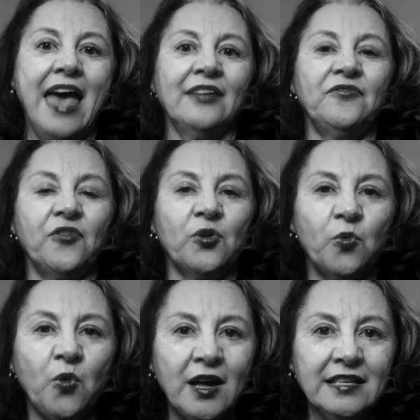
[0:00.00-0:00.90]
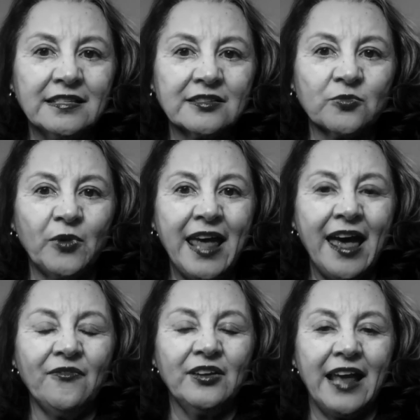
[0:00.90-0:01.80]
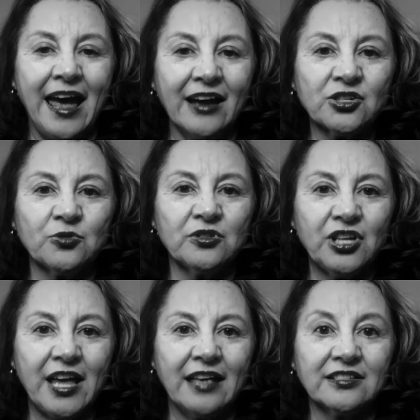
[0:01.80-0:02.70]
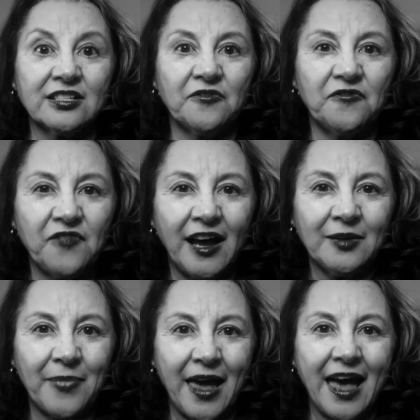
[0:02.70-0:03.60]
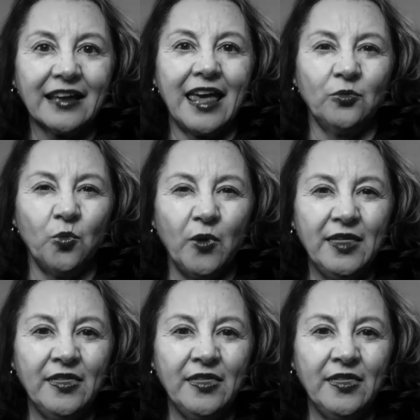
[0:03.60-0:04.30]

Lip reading: And for once, we have an actual chance to fight back and win